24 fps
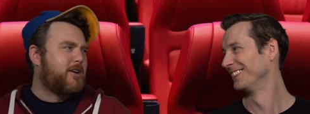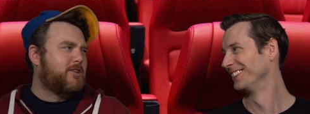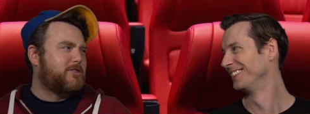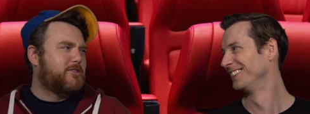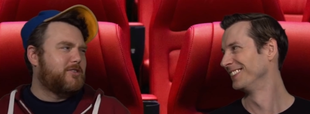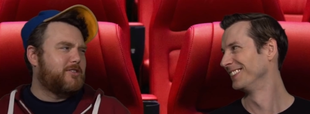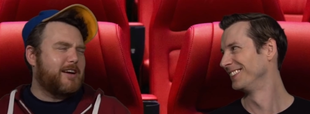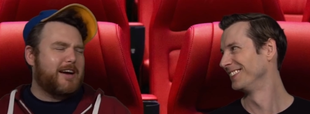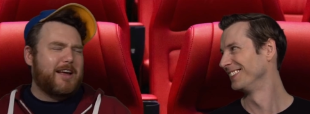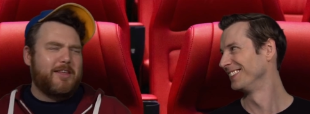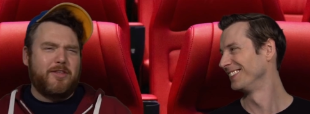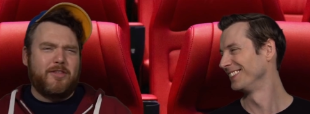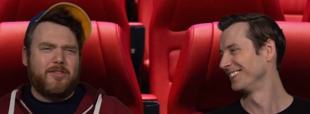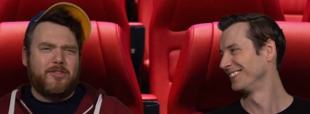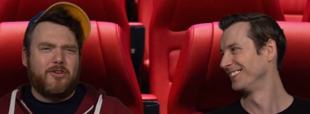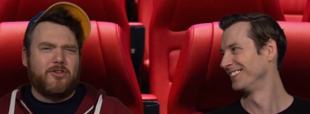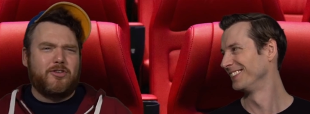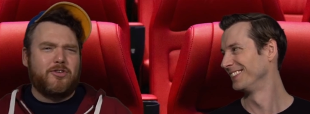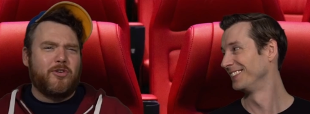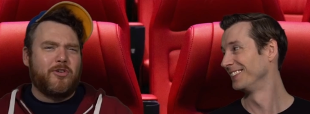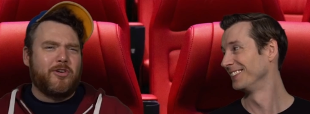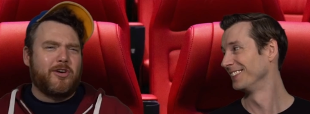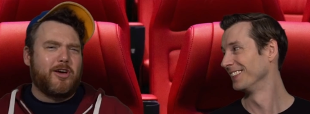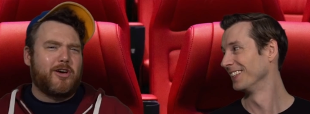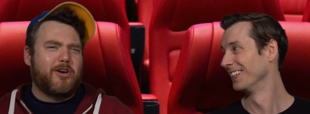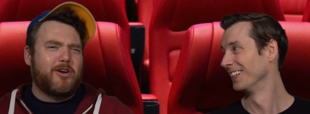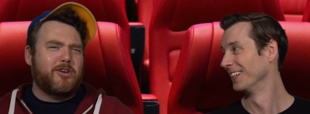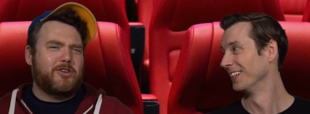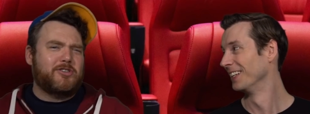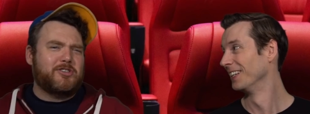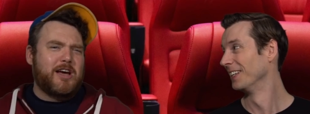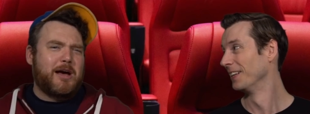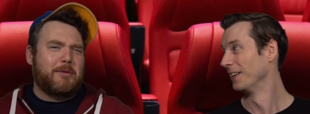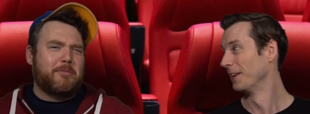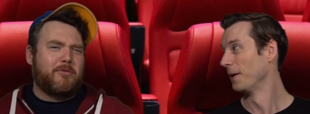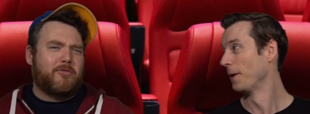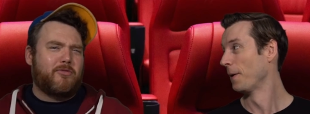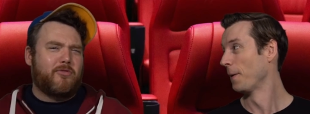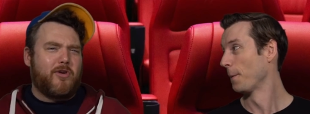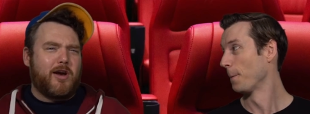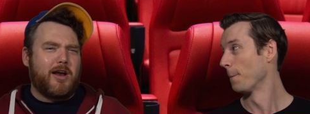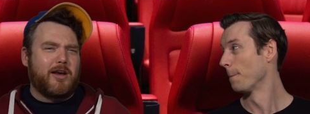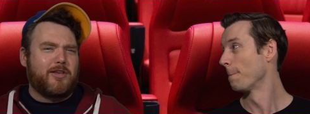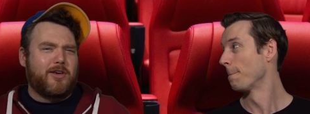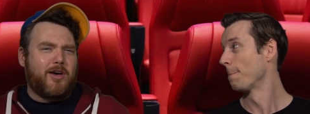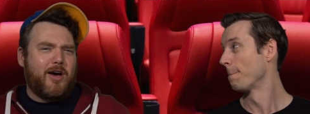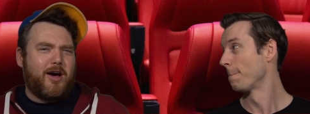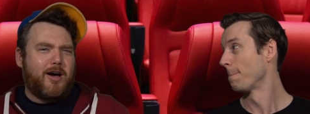Speaker 1: She's like, I think they're doing a good job of
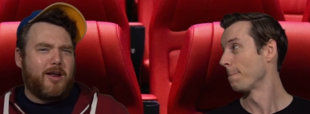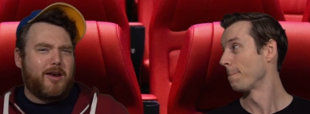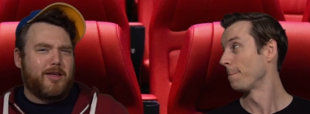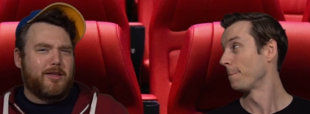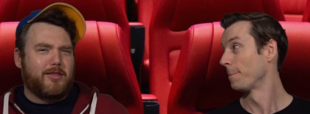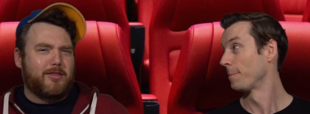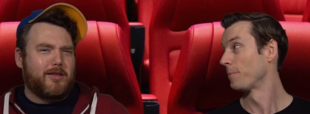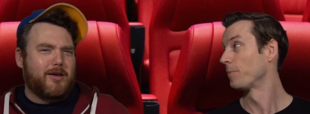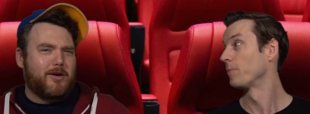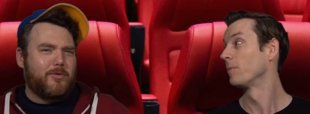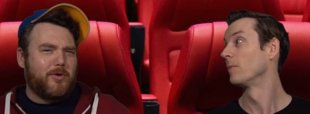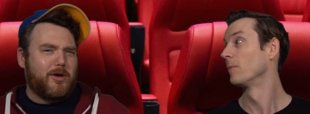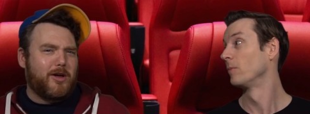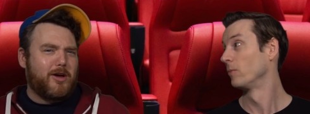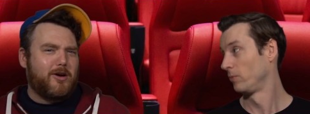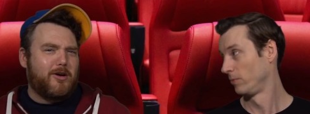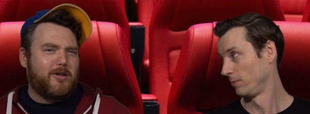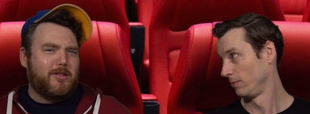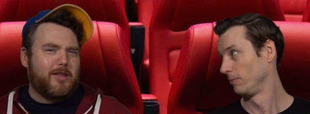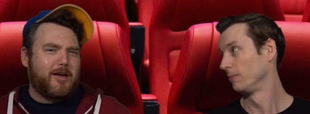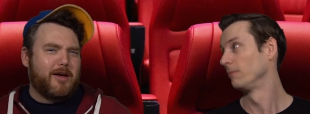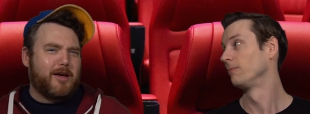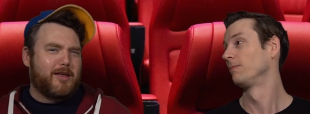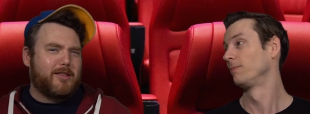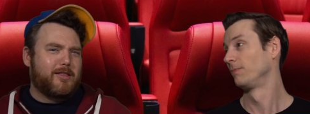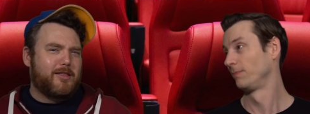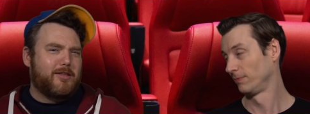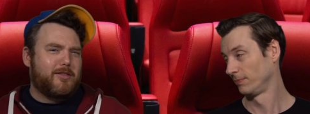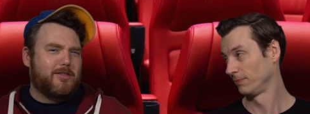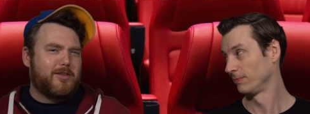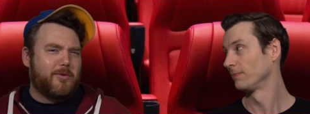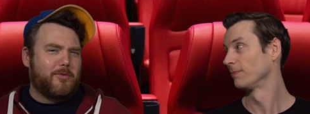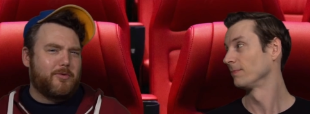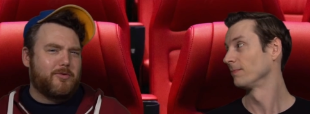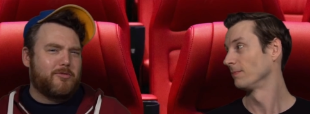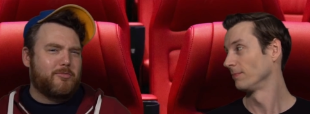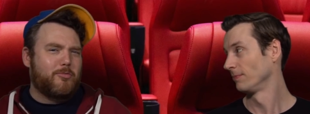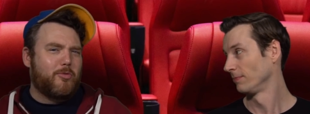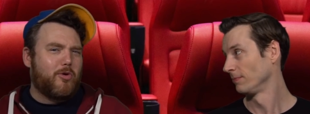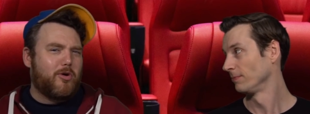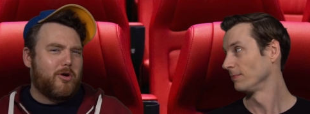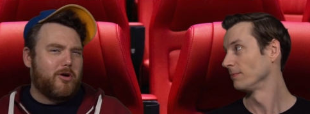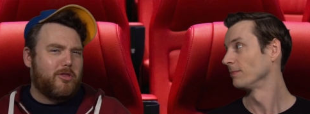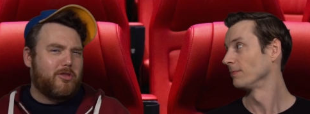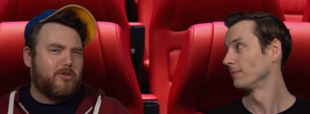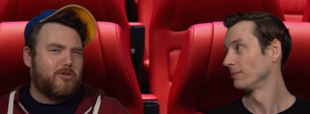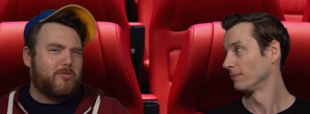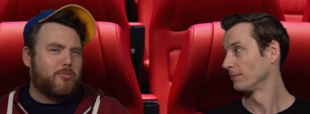retconning that we all like that there was more
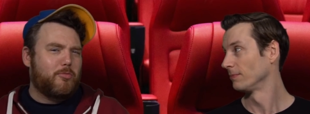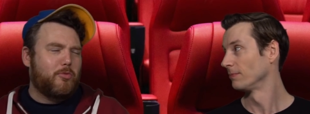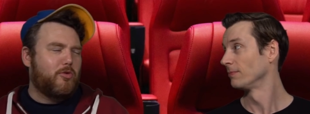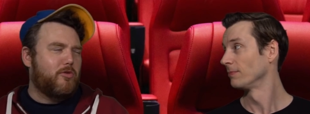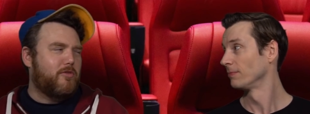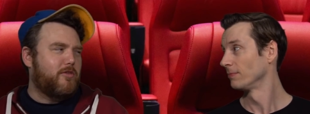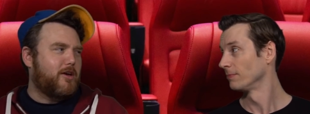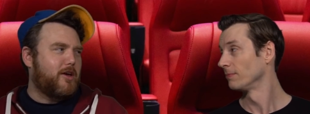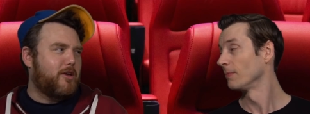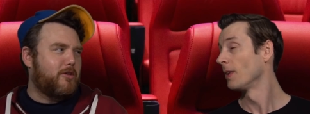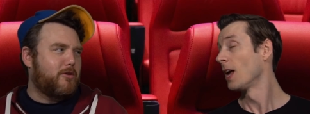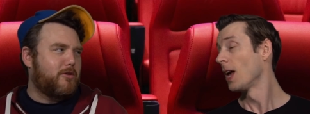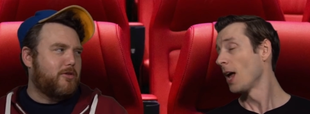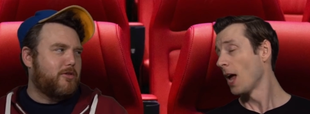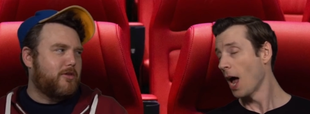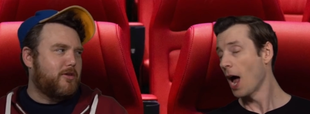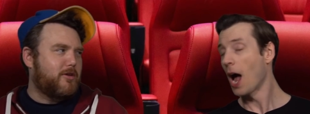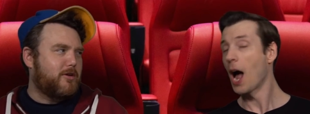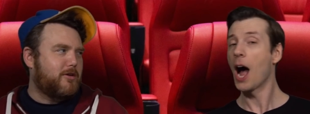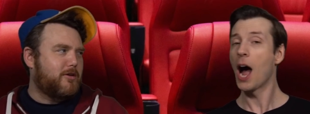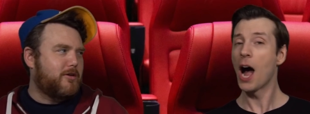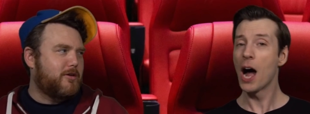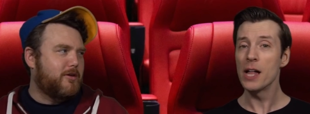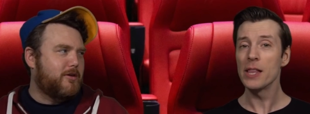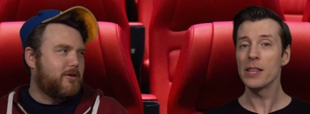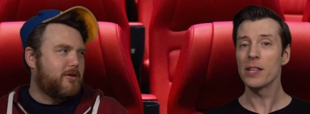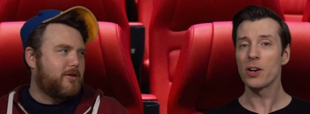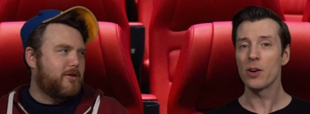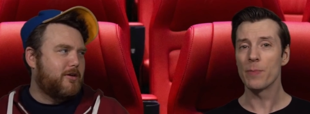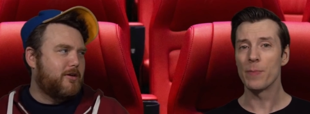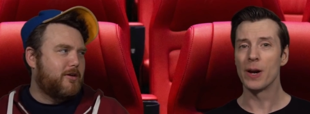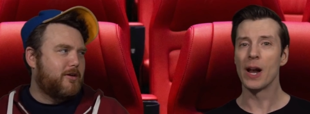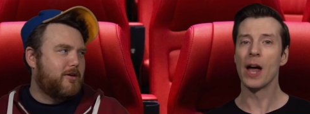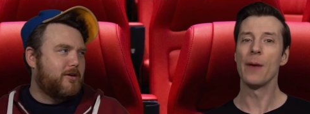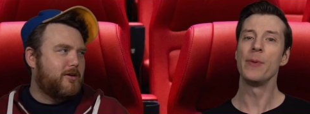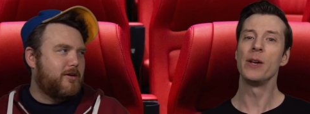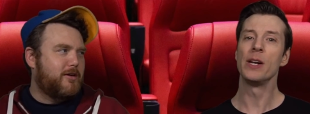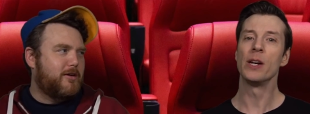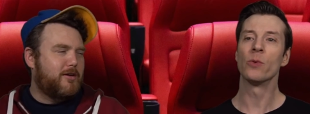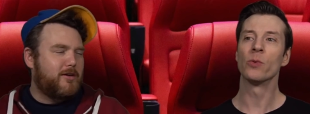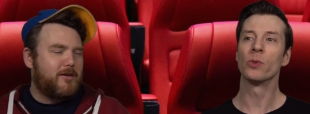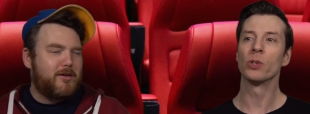to this movie other than a little bit. I mean,